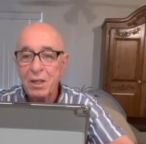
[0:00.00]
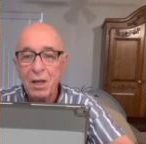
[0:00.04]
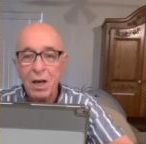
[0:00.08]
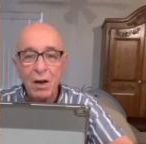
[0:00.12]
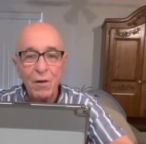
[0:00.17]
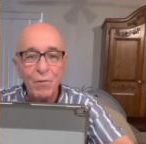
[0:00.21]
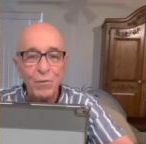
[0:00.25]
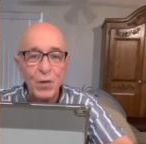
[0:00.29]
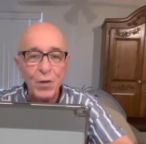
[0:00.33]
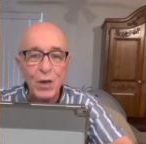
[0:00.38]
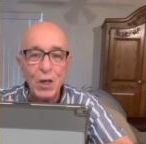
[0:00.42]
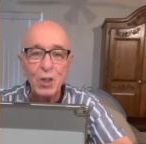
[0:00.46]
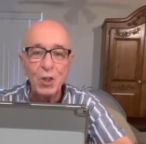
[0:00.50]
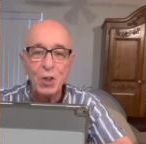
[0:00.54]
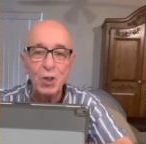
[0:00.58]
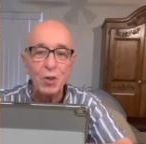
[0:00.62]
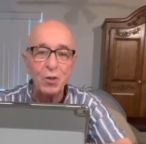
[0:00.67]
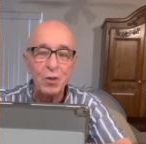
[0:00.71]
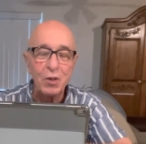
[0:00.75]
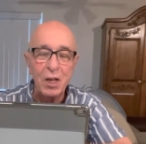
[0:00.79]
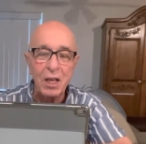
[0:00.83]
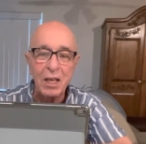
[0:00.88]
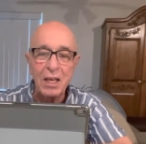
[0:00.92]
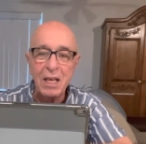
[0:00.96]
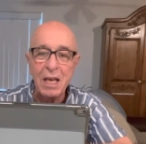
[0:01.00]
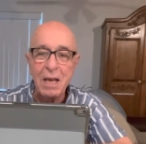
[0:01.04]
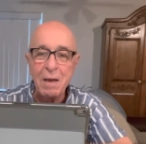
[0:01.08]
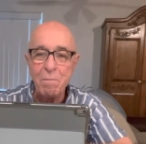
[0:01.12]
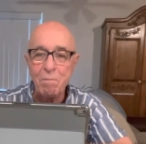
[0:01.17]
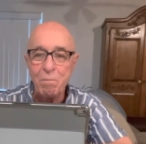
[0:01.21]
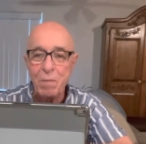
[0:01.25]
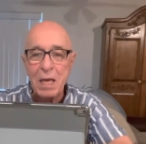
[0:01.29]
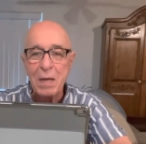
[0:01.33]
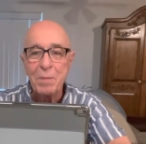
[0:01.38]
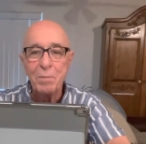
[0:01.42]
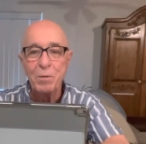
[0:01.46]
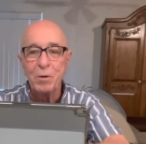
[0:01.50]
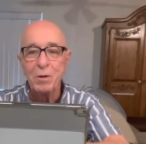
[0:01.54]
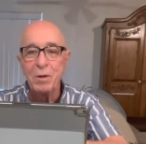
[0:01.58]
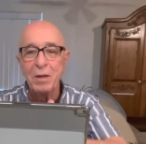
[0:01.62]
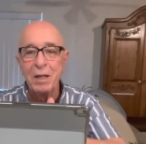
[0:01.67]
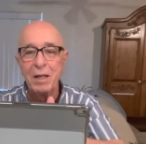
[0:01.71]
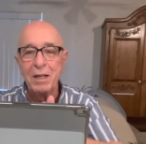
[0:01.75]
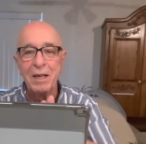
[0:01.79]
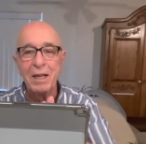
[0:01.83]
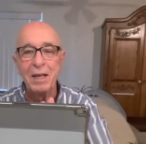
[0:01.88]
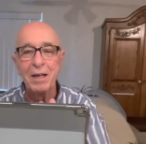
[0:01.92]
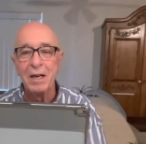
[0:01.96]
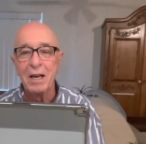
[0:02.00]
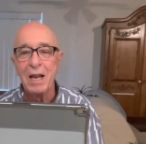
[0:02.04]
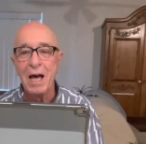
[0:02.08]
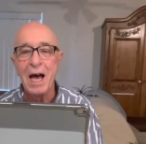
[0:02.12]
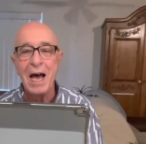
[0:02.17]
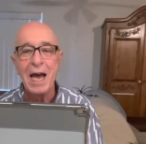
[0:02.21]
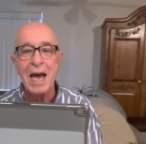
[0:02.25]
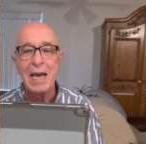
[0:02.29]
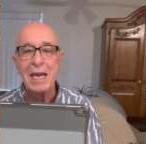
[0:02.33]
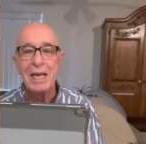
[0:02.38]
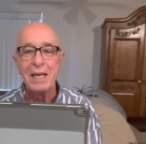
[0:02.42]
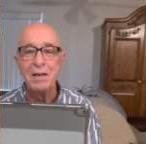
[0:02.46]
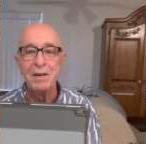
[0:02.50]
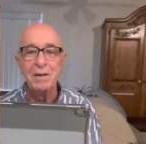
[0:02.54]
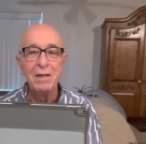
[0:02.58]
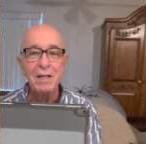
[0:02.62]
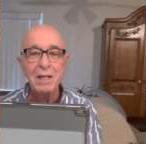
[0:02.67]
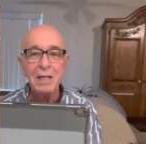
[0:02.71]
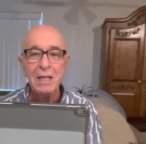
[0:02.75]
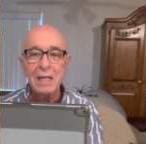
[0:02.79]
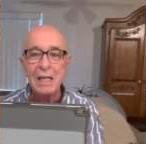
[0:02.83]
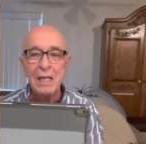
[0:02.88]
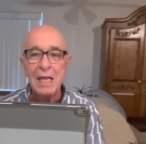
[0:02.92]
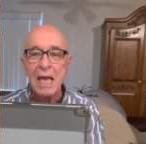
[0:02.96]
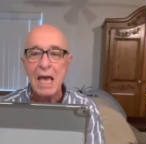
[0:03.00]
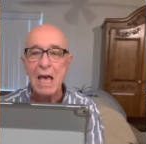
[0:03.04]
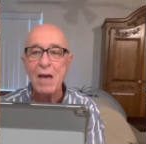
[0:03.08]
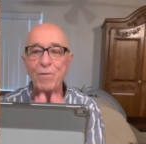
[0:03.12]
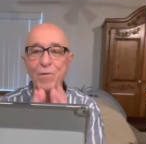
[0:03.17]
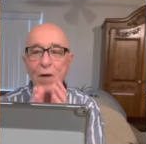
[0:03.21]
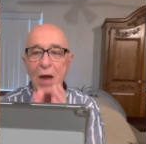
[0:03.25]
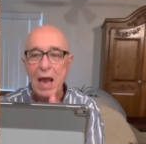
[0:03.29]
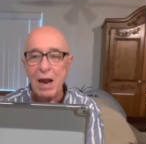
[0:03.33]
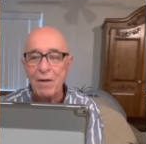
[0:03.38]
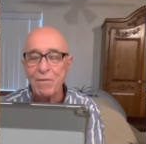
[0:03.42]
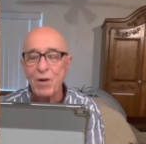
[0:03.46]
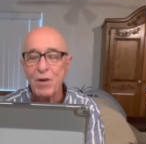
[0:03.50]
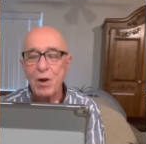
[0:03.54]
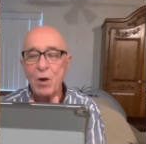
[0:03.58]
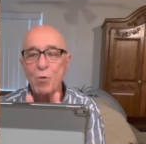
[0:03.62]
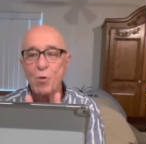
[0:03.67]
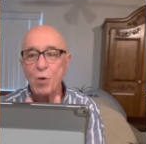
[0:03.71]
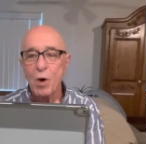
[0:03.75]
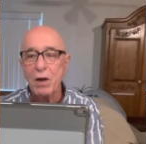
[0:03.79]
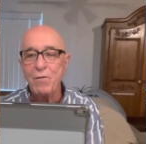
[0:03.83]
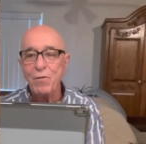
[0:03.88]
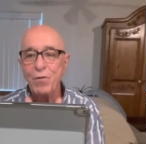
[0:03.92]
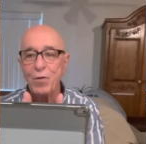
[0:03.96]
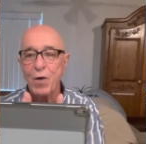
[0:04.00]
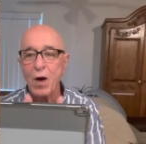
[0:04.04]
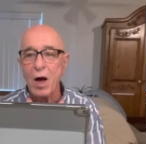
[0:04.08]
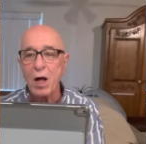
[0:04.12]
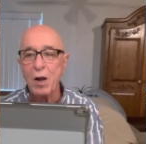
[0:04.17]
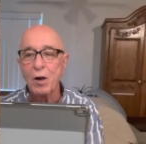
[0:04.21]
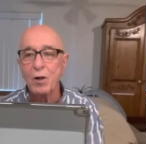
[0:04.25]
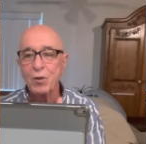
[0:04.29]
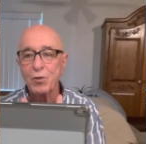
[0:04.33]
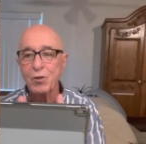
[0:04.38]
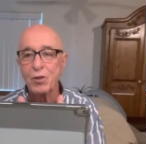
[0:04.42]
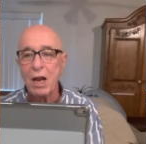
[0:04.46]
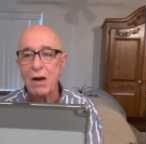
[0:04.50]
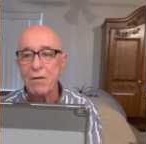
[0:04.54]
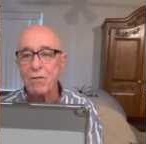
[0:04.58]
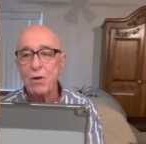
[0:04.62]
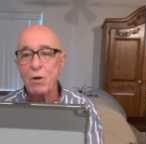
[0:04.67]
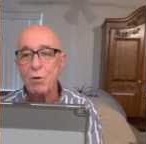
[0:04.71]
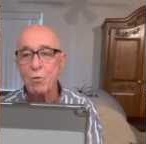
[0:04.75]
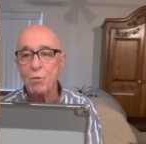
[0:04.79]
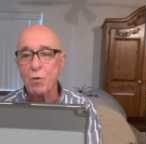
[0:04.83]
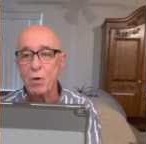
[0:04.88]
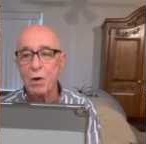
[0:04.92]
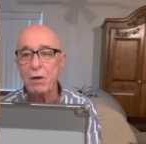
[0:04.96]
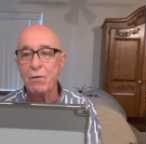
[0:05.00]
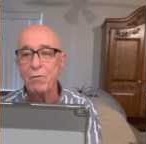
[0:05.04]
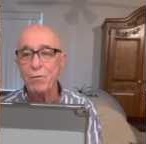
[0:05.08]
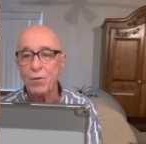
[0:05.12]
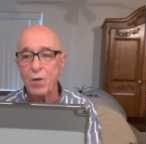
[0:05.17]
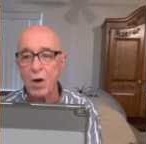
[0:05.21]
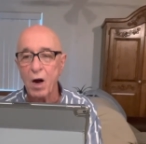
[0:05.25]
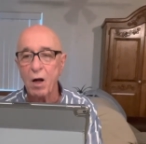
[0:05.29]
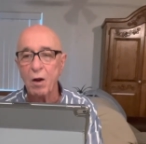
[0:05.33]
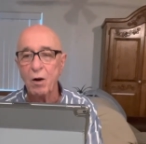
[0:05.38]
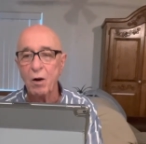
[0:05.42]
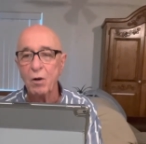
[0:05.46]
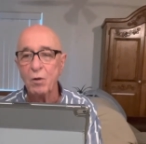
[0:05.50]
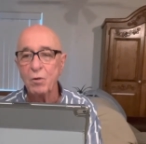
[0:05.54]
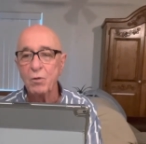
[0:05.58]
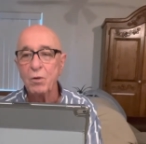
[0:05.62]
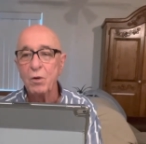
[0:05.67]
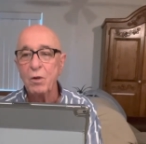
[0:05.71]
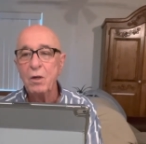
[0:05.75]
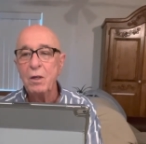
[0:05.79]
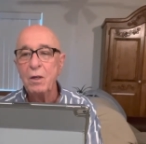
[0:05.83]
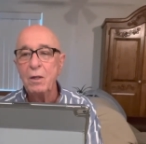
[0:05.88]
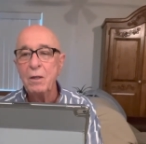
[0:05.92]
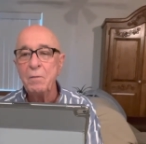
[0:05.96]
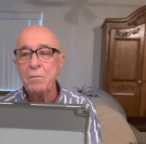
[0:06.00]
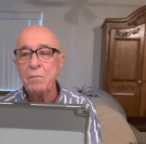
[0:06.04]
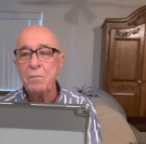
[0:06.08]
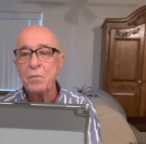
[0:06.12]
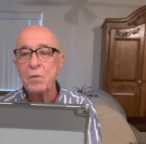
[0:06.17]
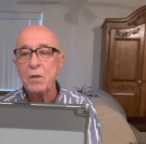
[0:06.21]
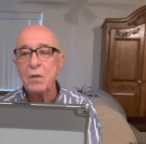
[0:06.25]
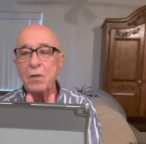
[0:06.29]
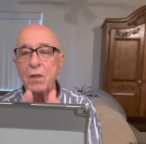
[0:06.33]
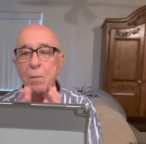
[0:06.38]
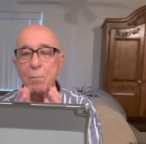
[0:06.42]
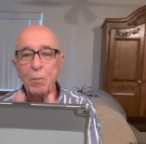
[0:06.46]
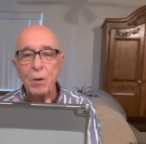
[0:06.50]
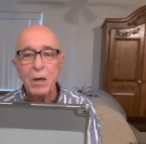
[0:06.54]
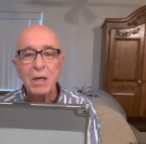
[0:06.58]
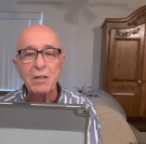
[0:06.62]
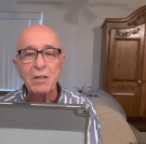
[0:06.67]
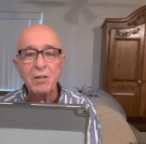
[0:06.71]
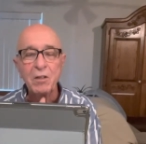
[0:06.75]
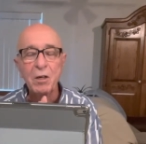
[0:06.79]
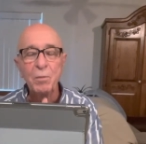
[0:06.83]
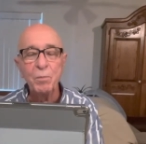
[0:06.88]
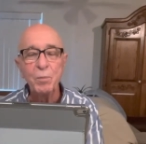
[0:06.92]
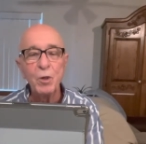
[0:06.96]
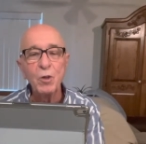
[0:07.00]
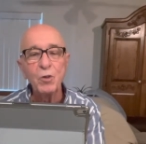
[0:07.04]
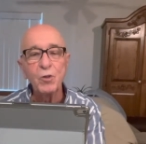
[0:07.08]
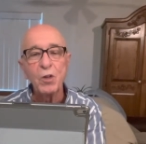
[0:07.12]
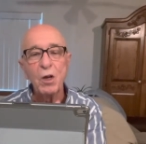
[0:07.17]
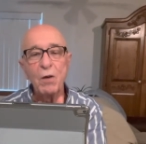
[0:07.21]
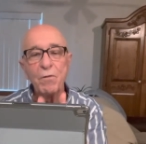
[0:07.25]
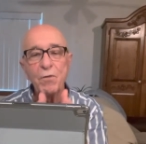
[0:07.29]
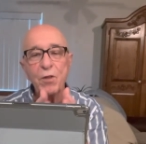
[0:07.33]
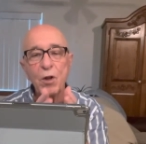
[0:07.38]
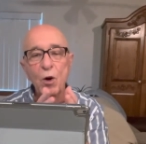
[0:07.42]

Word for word: officials to keep people in line if everyone follows everyone follow the principles of their